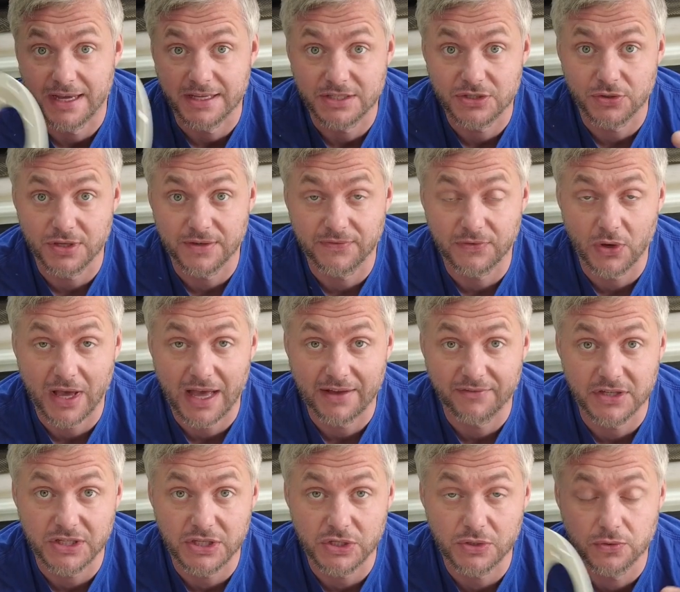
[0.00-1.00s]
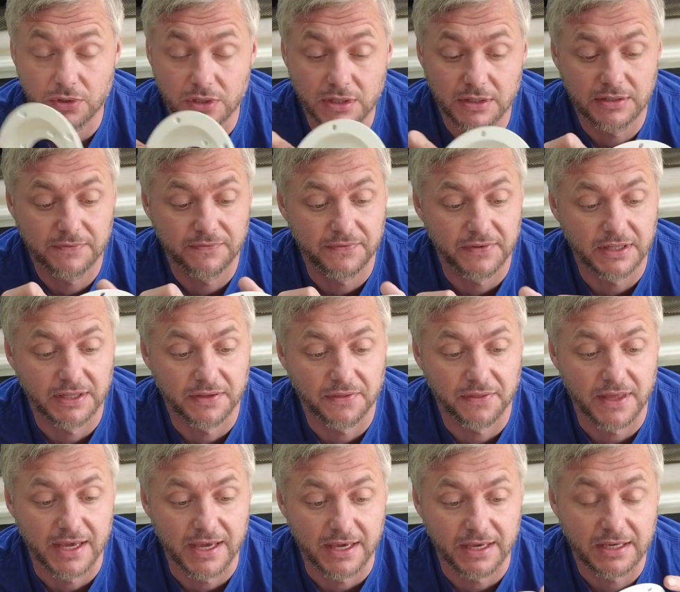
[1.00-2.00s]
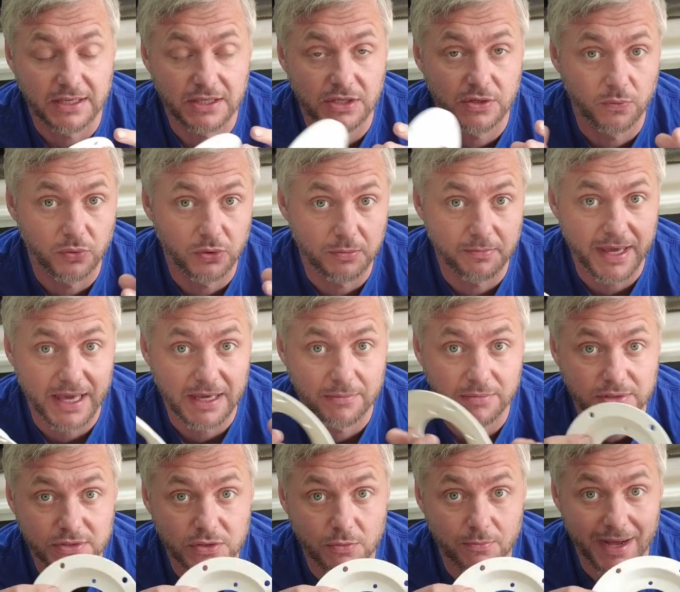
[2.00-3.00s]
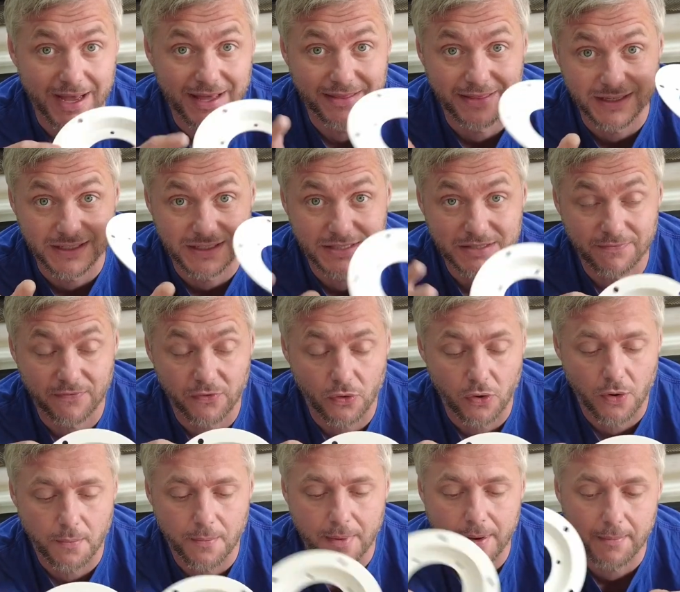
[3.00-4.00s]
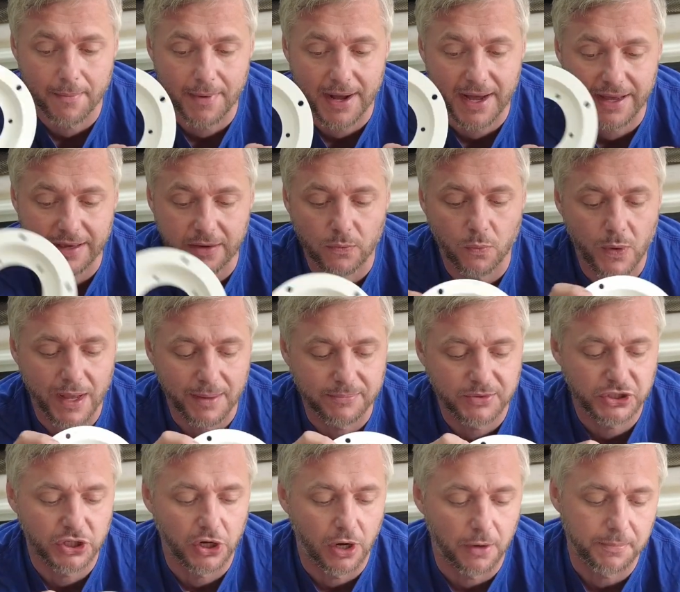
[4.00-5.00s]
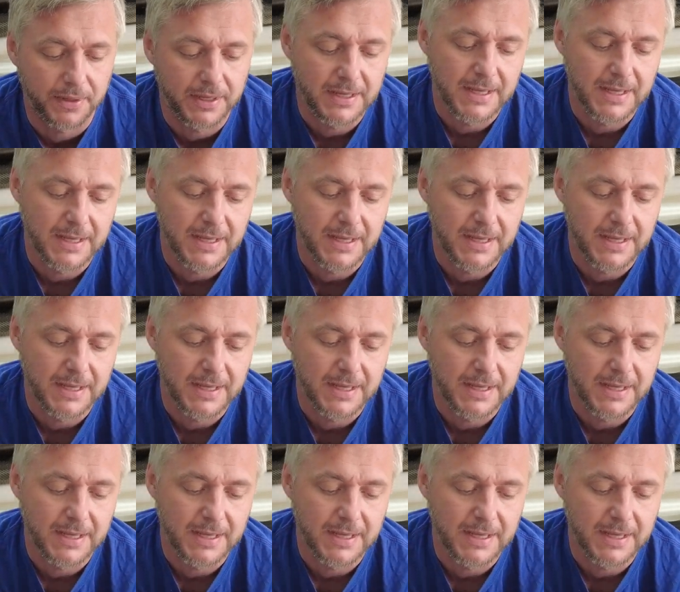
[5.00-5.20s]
So if you have a Nuke filler thing, you would be able to buy this from my web shop.